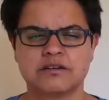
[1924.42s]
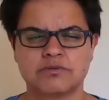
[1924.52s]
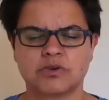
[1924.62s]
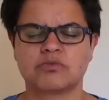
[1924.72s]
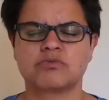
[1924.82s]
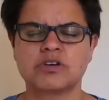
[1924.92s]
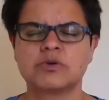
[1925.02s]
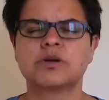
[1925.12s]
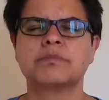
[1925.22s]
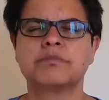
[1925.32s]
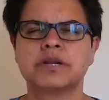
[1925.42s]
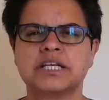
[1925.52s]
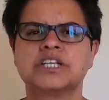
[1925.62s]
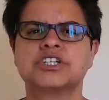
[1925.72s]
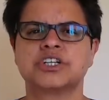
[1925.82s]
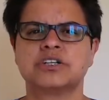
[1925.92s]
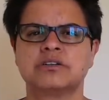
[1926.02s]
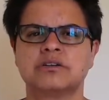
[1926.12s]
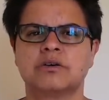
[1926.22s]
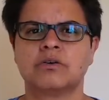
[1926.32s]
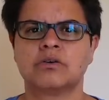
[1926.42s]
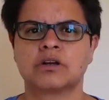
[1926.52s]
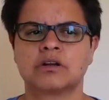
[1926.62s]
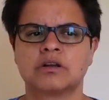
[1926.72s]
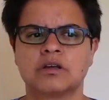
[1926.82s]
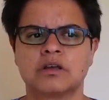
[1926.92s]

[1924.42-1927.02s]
look, real completion on,